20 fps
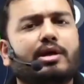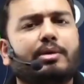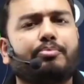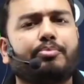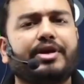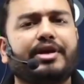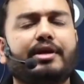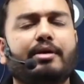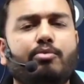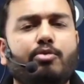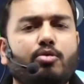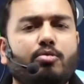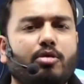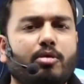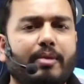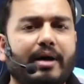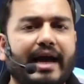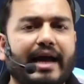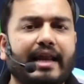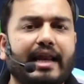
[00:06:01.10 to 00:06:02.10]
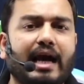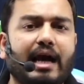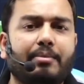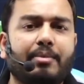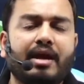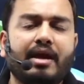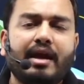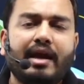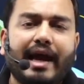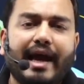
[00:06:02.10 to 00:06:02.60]
PW mobile app,
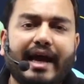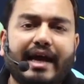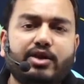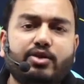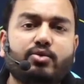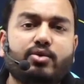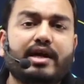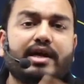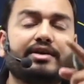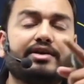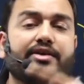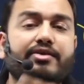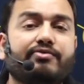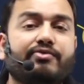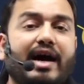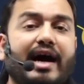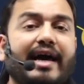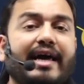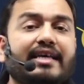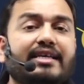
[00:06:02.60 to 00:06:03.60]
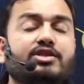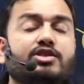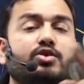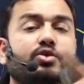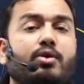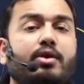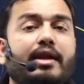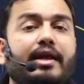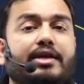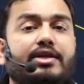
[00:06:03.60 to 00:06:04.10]
and you can revise
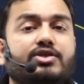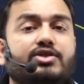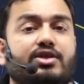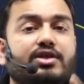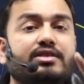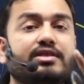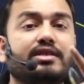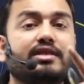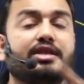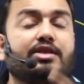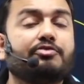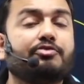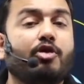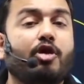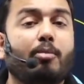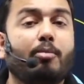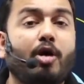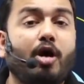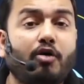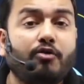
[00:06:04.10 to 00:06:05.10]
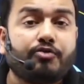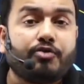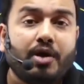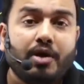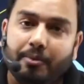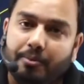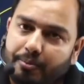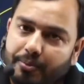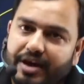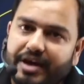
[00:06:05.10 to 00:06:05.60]
your lectures in the form of
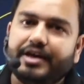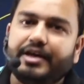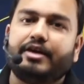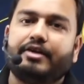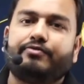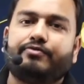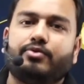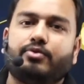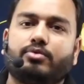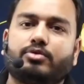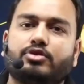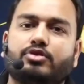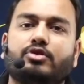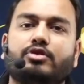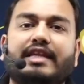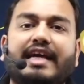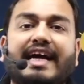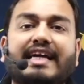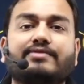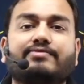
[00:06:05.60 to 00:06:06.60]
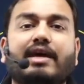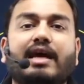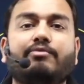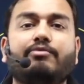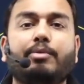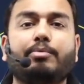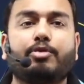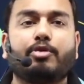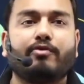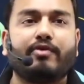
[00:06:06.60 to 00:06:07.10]
PDF notes. So that's why we
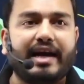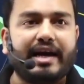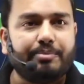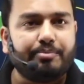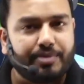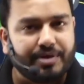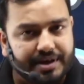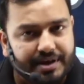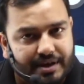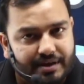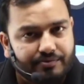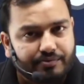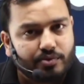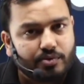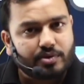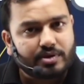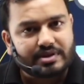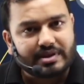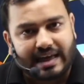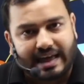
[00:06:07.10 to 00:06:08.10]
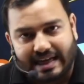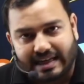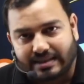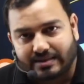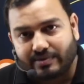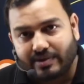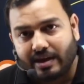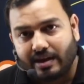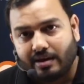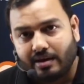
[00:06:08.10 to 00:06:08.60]
provide PDF notes as
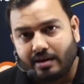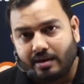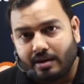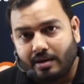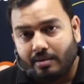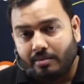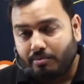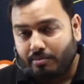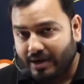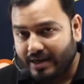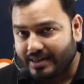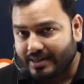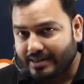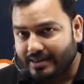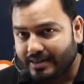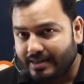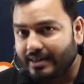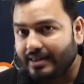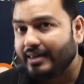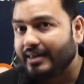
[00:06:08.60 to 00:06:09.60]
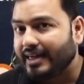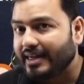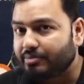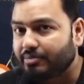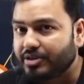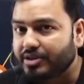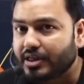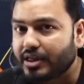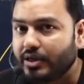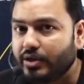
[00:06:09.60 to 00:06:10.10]
well. But let me
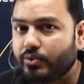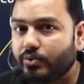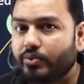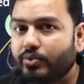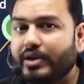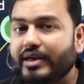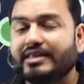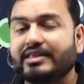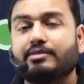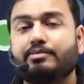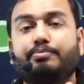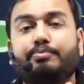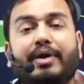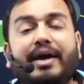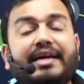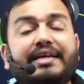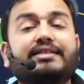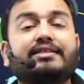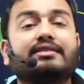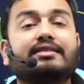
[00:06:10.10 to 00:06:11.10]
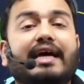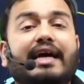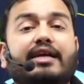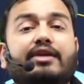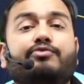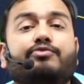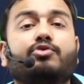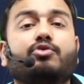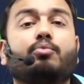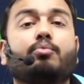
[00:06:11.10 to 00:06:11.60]
tell you, it's best that if
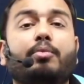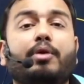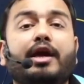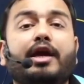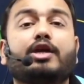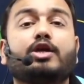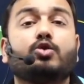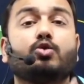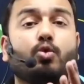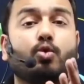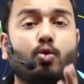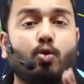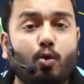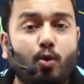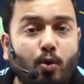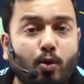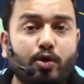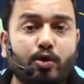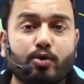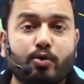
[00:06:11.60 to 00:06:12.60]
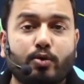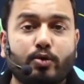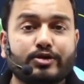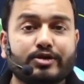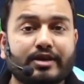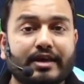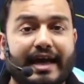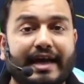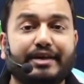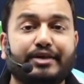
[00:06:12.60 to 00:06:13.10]
you make your own notes
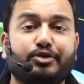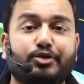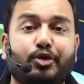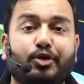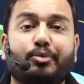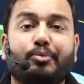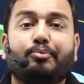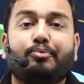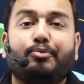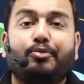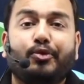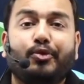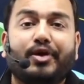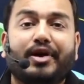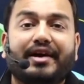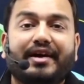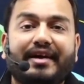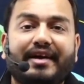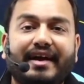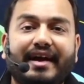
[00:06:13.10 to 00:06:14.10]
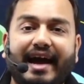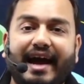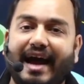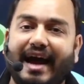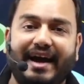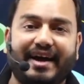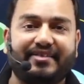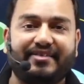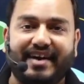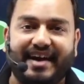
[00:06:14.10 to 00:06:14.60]
and your poor
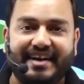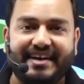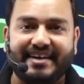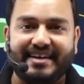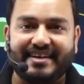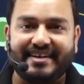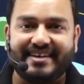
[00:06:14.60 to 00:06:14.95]
handwriting.